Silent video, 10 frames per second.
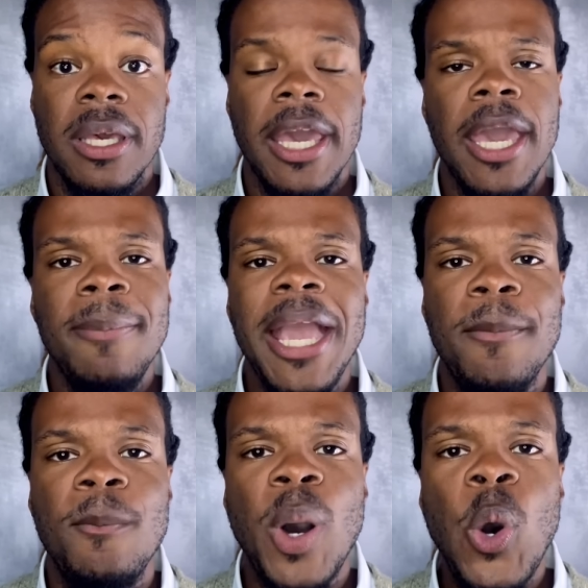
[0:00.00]
and
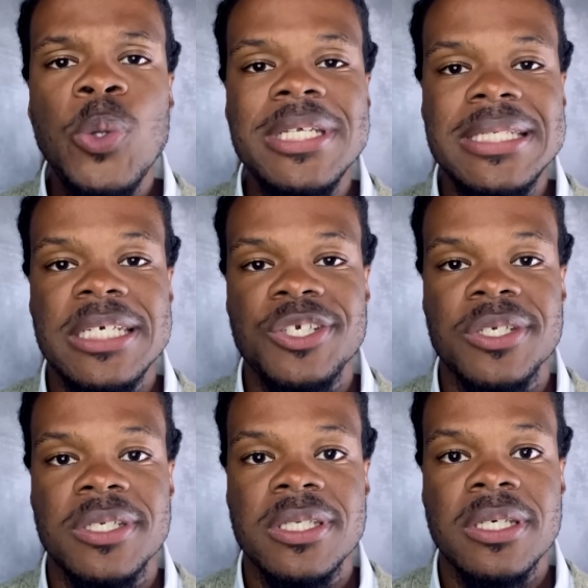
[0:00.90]
make bold
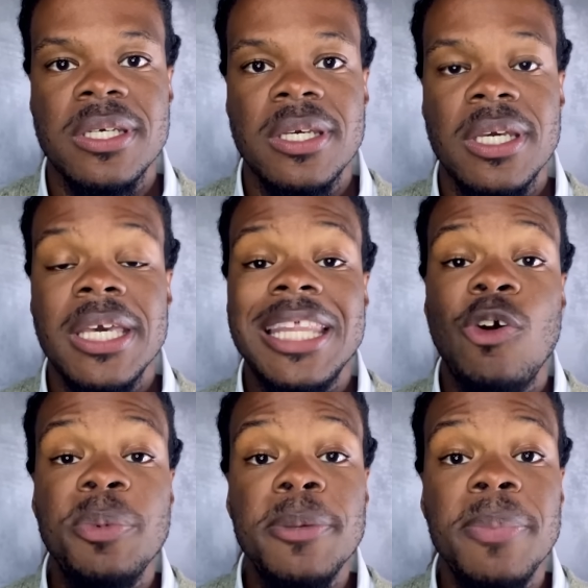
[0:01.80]
decisions that will
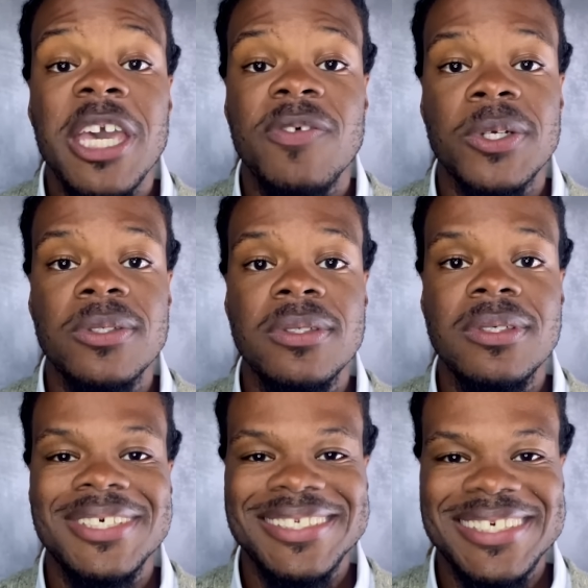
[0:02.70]
be pivotal
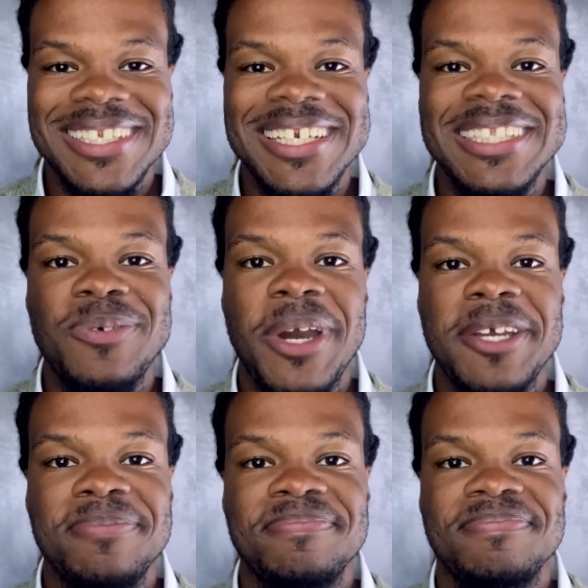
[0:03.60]
to leading the way.
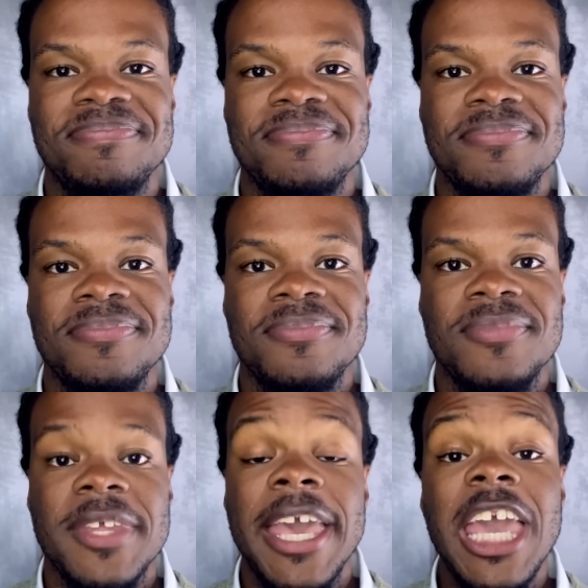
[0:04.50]

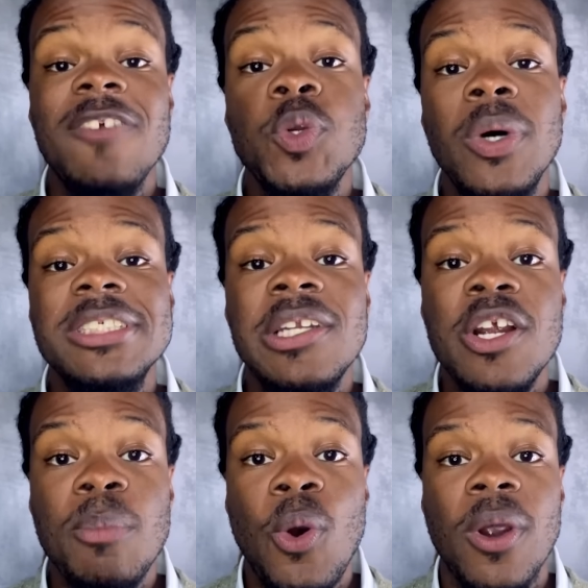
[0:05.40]
If you want to learn
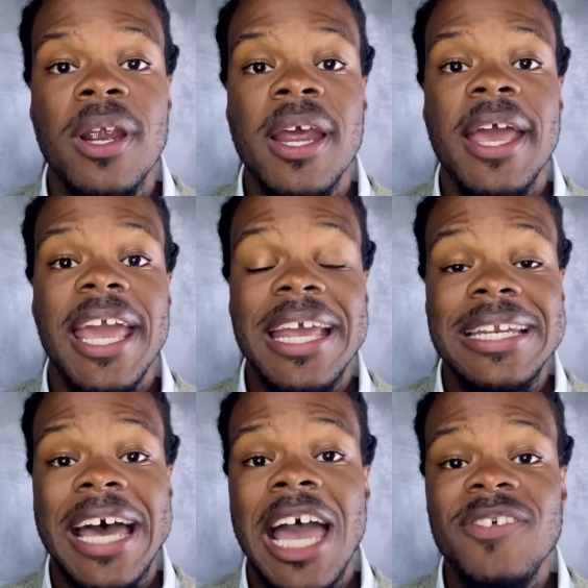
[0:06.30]
more and
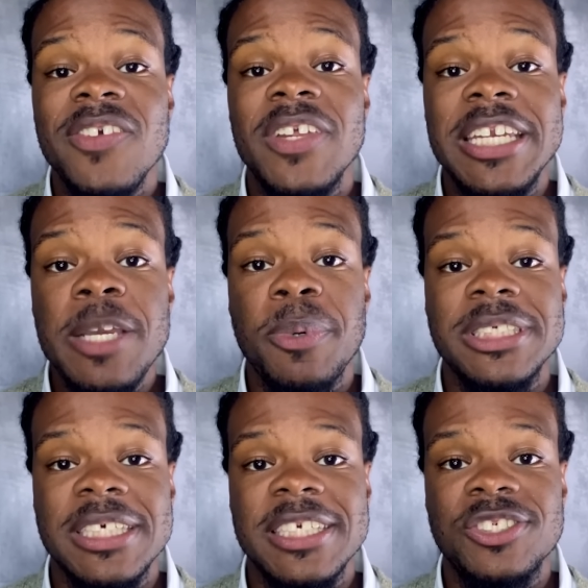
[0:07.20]
dive even deeper into
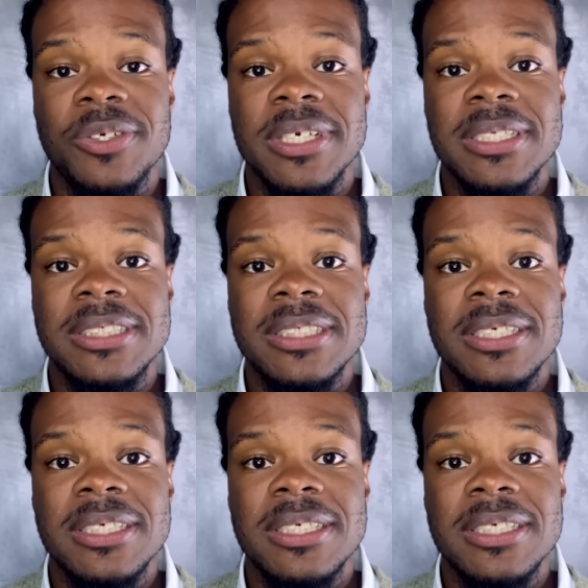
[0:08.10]
these trends,